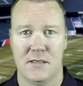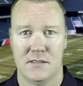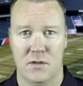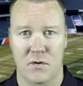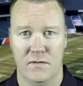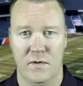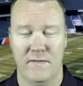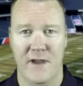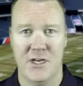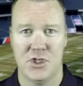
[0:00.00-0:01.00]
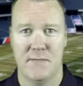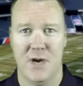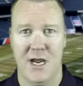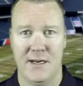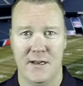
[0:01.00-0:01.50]
So, with revenge in
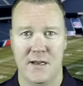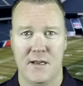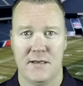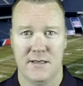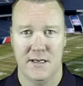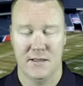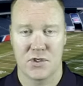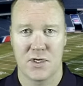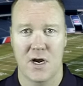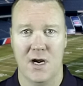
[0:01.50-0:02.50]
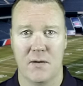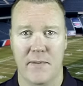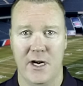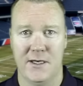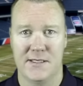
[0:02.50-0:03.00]
mind, take the Chicago
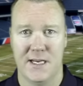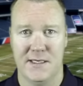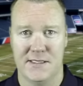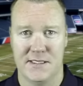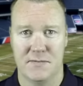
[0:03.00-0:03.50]
Bears against the